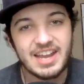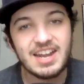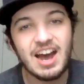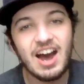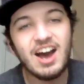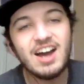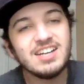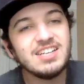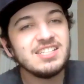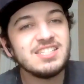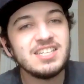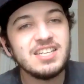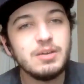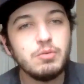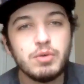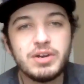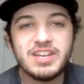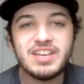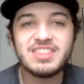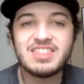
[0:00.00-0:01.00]
And honestly,
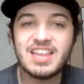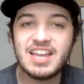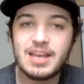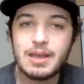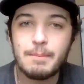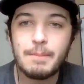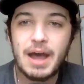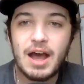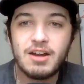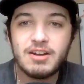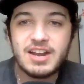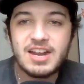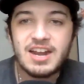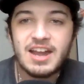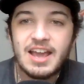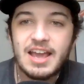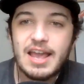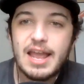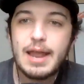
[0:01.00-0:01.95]
when you think about it,